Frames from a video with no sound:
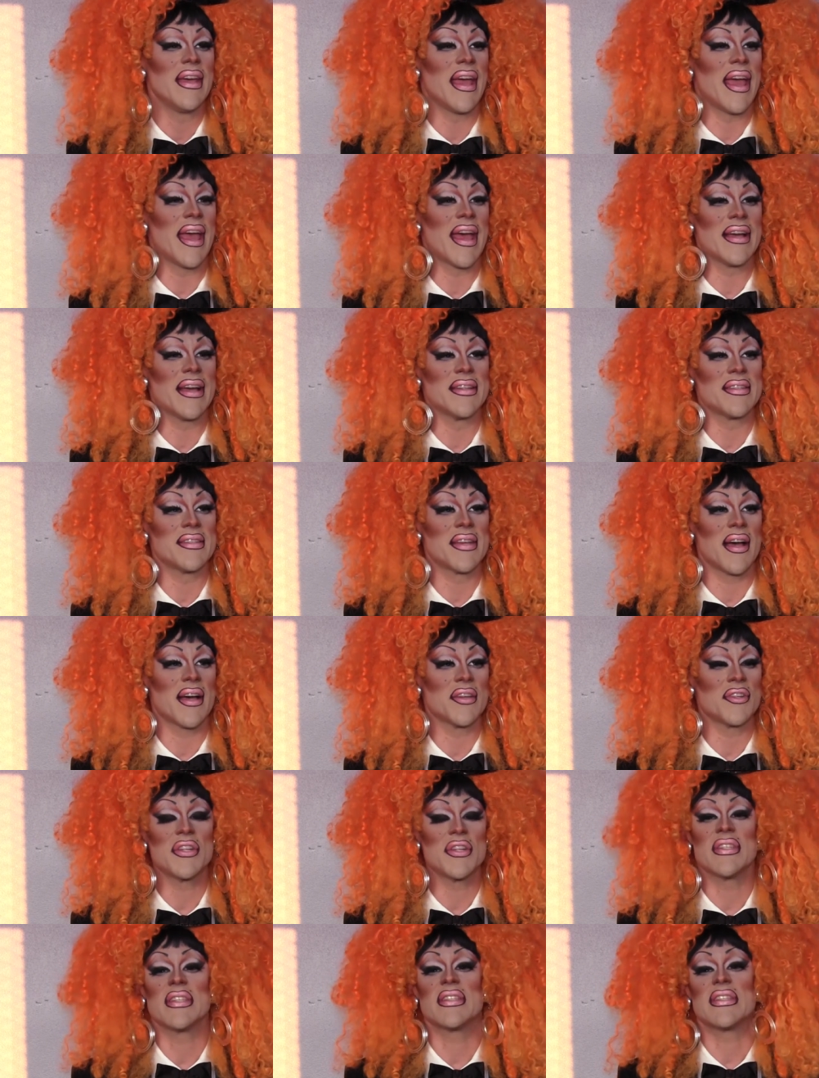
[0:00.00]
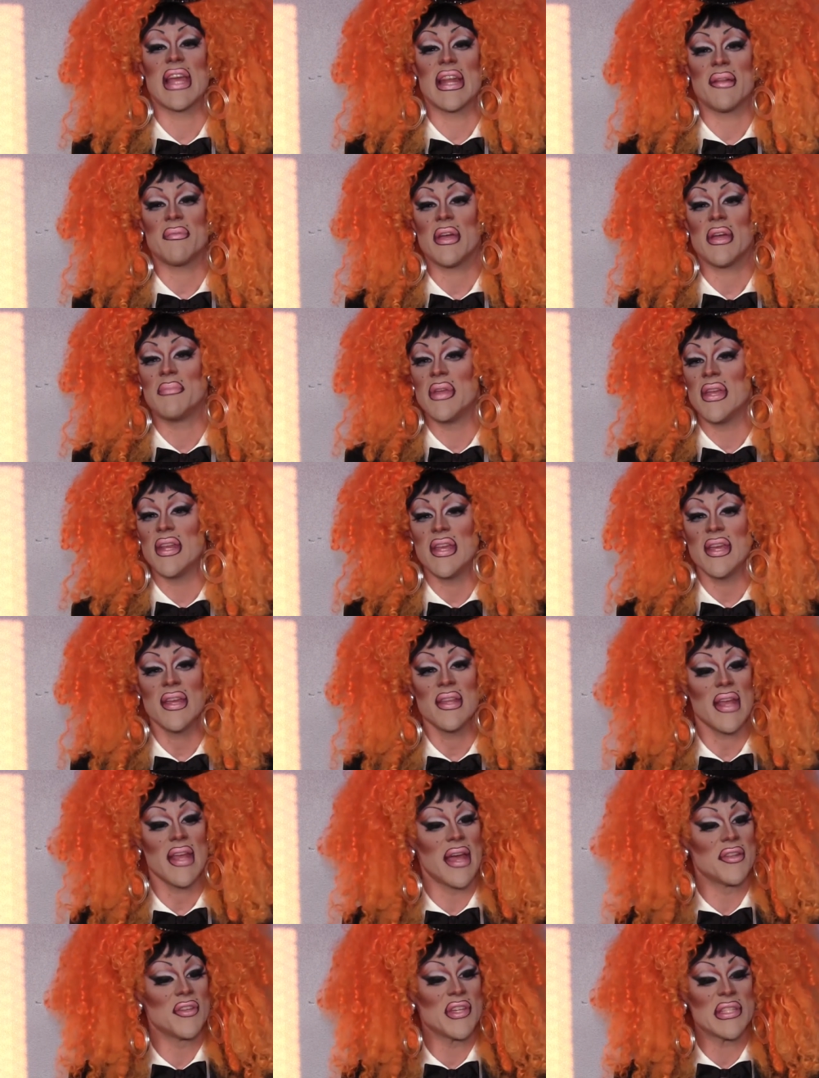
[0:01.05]
and she's a stand-up comedian
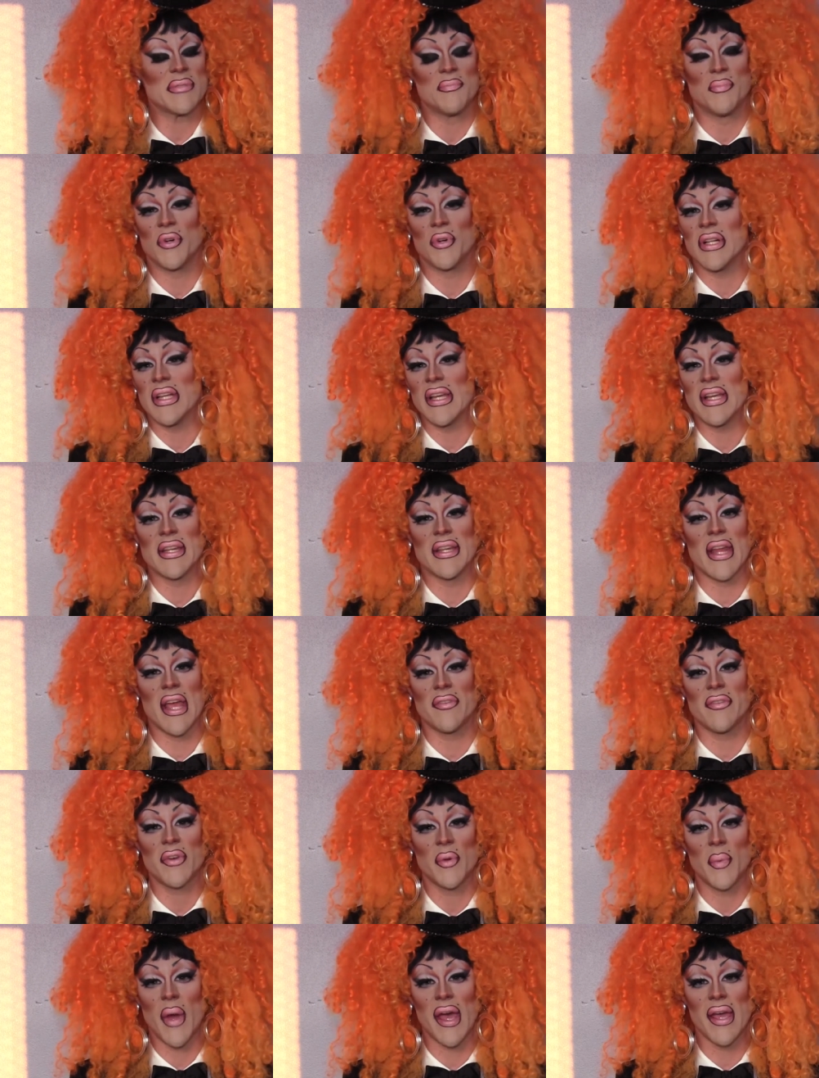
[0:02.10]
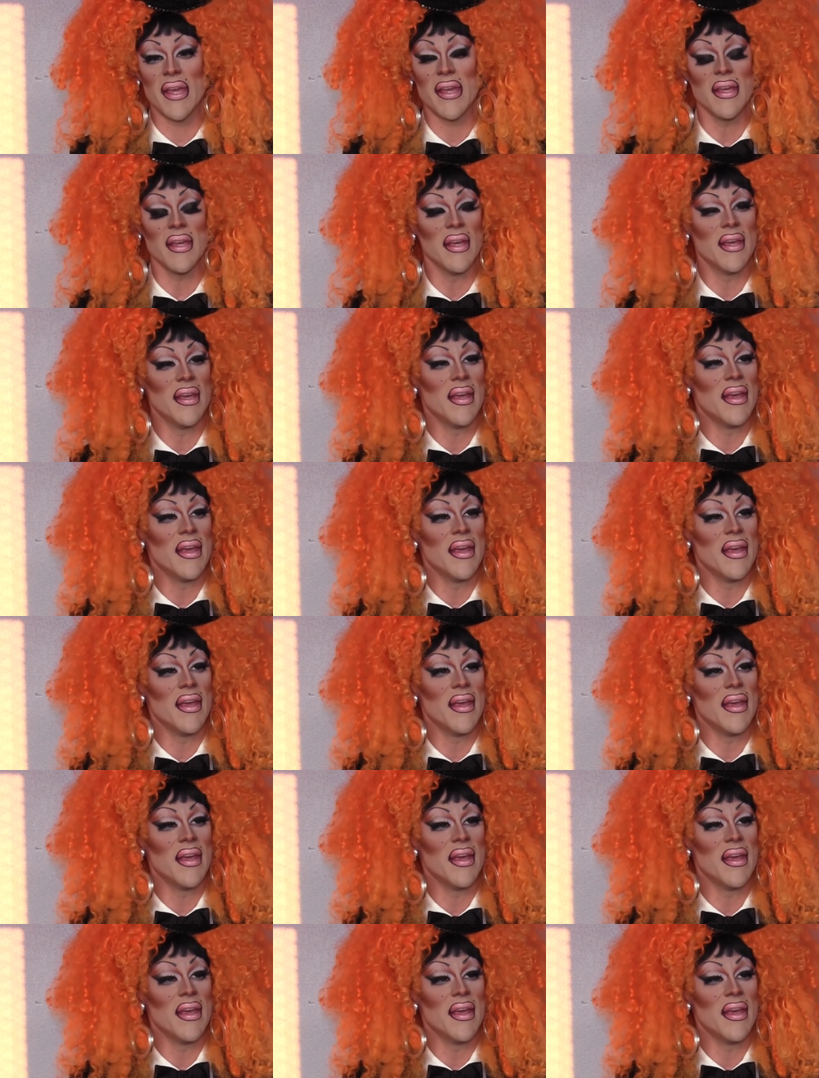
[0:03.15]
and just brilliant in every way.